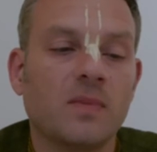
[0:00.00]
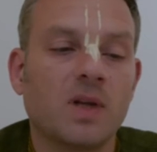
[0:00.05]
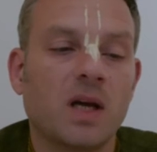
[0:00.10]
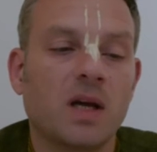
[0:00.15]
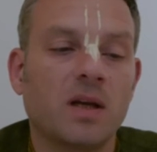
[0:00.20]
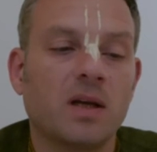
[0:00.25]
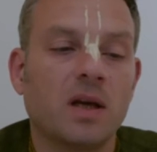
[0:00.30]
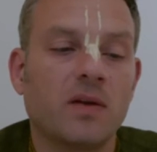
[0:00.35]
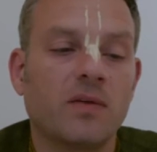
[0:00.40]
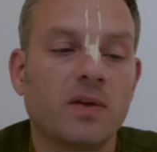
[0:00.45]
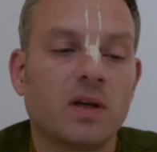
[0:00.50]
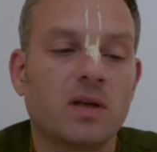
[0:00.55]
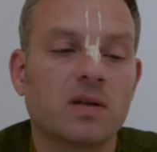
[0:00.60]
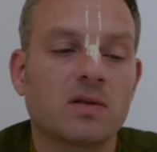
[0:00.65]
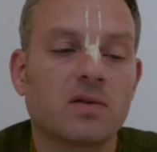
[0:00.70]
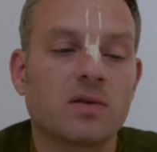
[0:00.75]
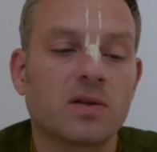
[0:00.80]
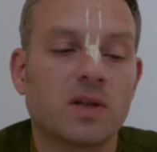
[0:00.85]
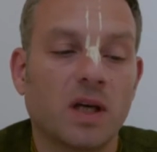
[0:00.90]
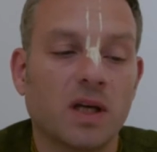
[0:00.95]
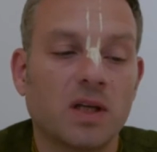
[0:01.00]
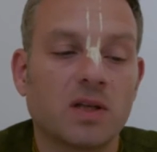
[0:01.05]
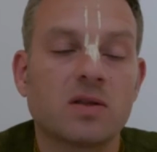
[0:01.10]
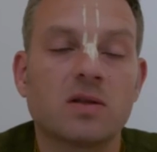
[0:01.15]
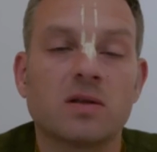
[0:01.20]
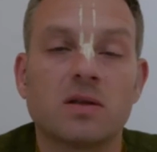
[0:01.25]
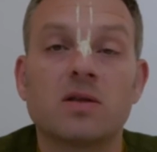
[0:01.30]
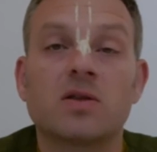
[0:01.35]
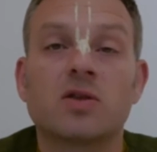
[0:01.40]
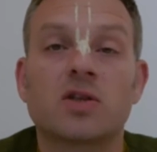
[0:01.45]
And having association
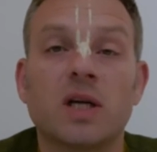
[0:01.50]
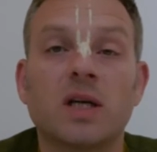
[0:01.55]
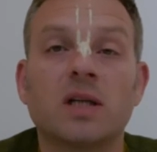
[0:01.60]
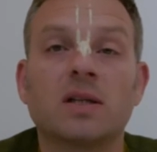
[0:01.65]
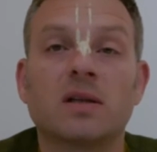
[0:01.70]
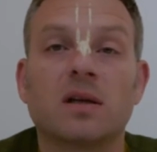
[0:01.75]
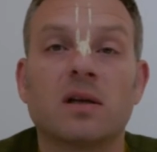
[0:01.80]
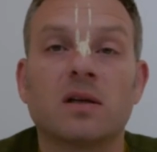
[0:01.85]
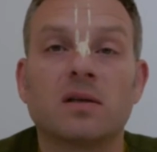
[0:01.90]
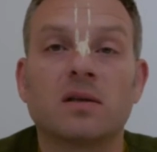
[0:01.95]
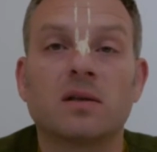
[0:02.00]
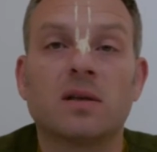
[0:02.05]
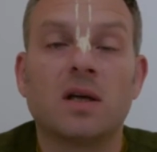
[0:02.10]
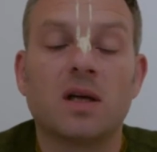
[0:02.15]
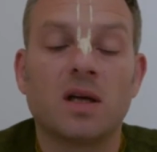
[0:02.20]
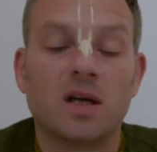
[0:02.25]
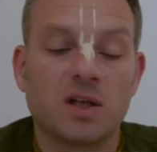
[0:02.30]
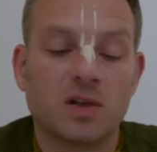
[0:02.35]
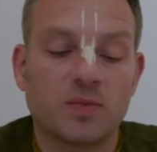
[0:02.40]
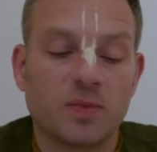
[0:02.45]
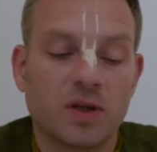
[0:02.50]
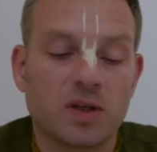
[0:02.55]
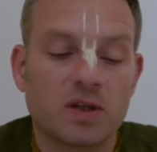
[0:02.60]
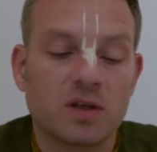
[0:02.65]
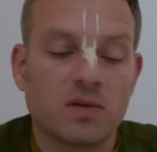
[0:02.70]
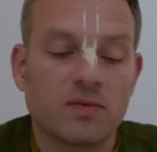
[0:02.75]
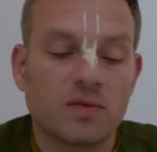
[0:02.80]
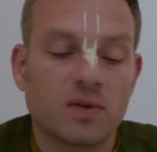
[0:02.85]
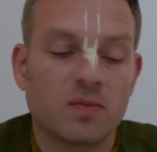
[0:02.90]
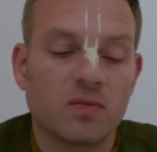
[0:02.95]
is shelter, especially
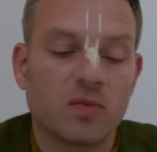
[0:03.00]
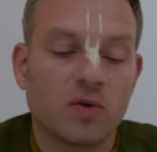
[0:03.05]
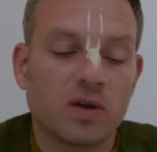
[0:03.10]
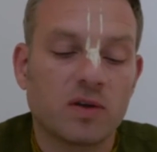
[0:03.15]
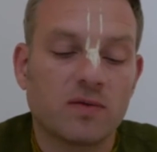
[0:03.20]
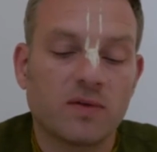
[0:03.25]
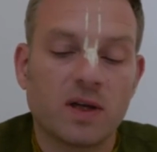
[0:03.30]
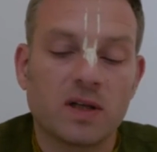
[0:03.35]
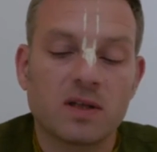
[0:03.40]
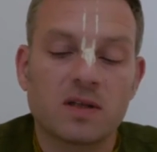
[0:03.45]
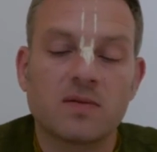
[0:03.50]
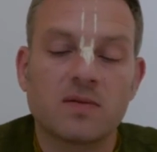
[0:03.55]
with more advanced